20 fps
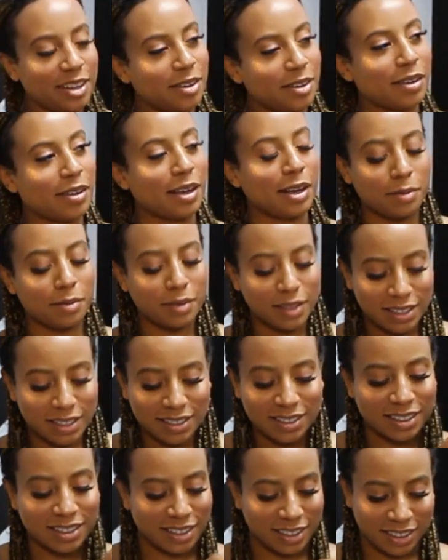okay, well, that's
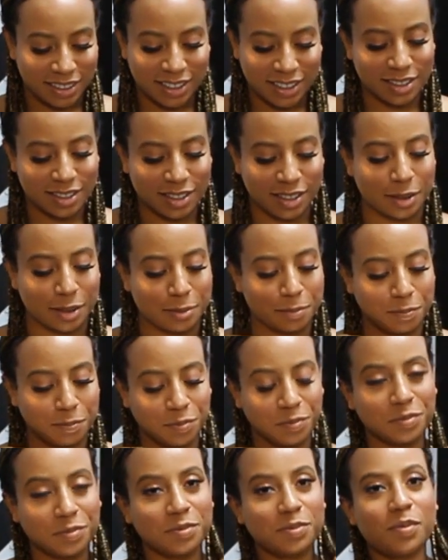good. That's good.
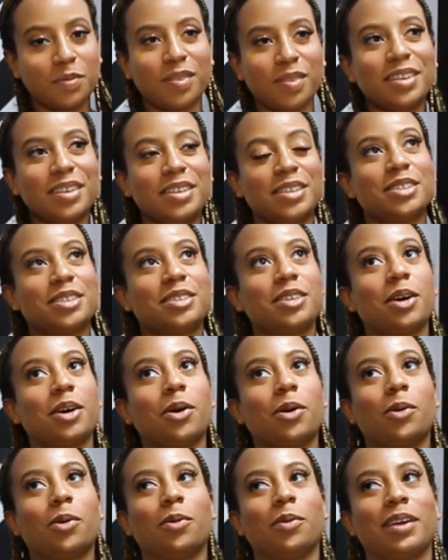Yeah.
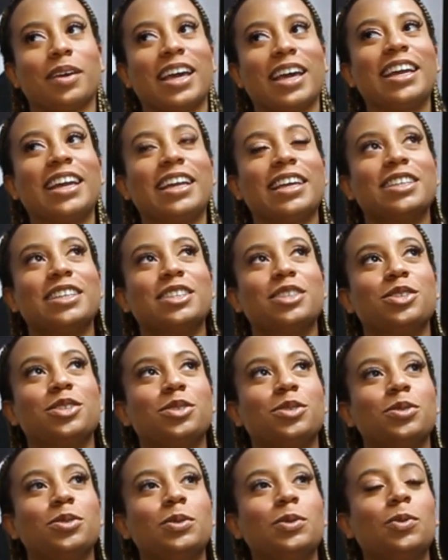So, getting
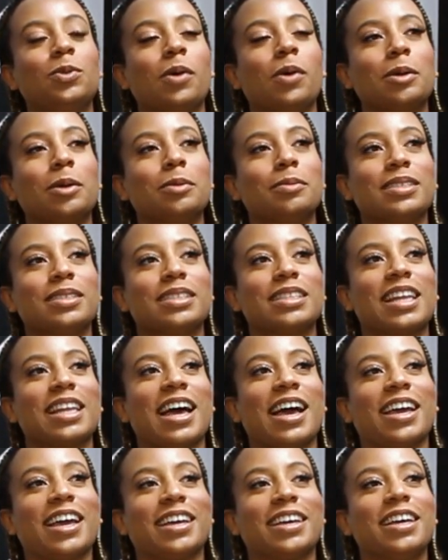into what it was
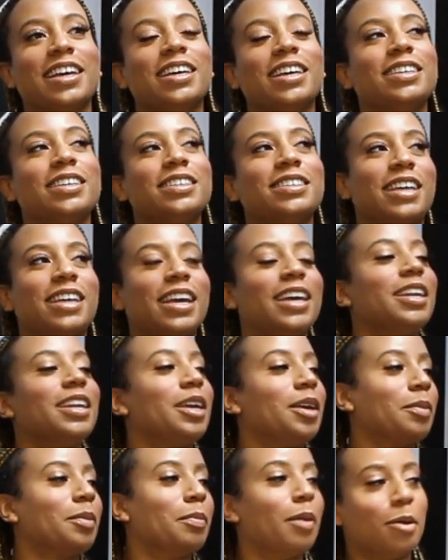like
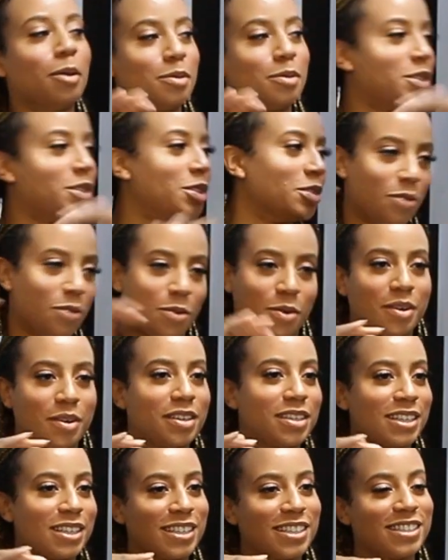dating post
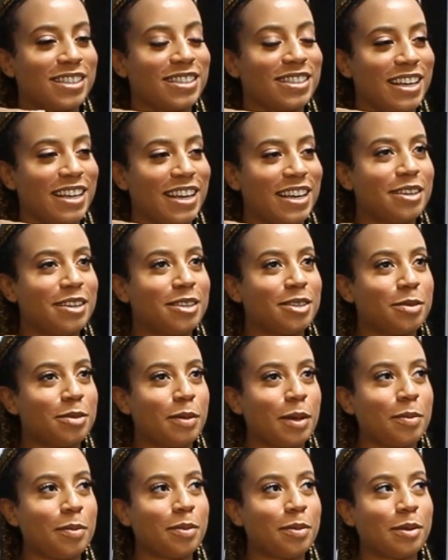divorce.
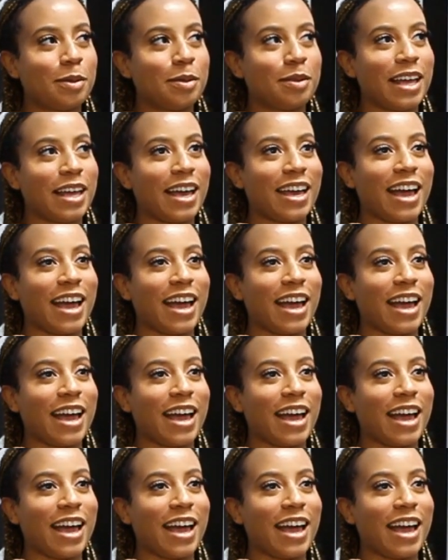People like